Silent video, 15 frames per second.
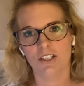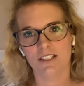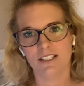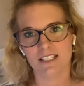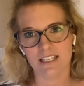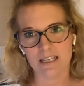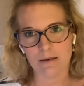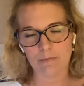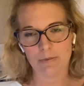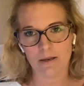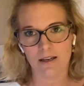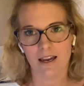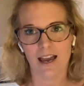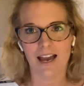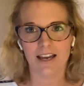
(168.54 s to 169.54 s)
deep
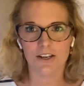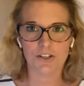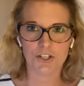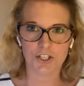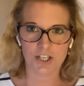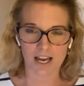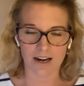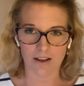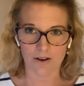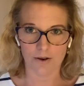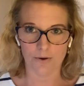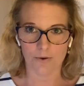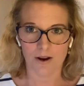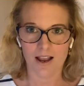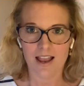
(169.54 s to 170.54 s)
and shallow,